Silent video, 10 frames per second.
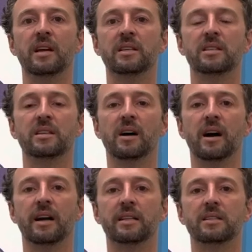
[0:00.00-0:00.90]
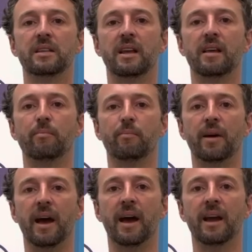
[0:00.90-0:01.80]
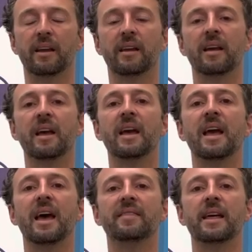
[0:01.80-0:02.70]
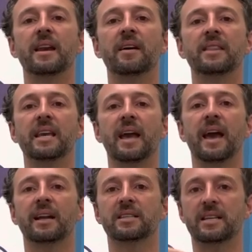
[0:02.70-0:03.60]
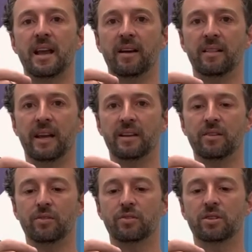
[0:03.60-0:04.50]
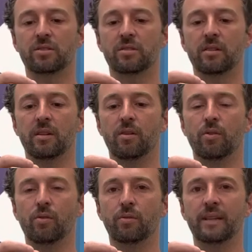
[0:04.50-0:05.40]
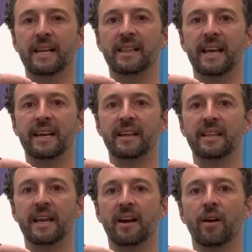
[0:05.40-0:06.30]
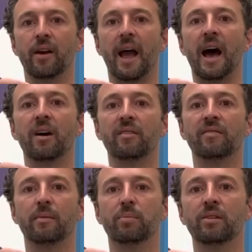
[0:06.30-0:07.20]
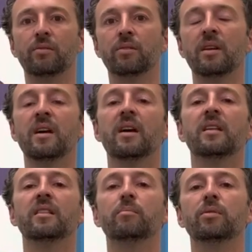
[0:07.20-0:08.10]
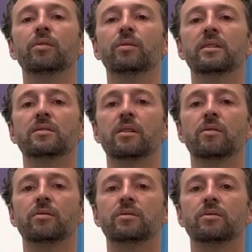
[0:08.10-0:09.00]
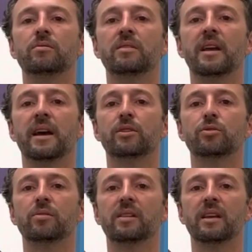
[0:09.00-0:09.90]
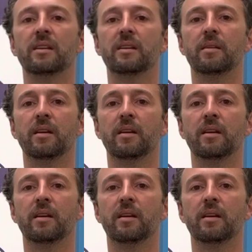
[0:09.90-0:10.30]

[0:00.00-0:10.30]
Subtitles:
sides and back. And then on the exhale, like you're slowly letting the air out of the balloon is going to naturally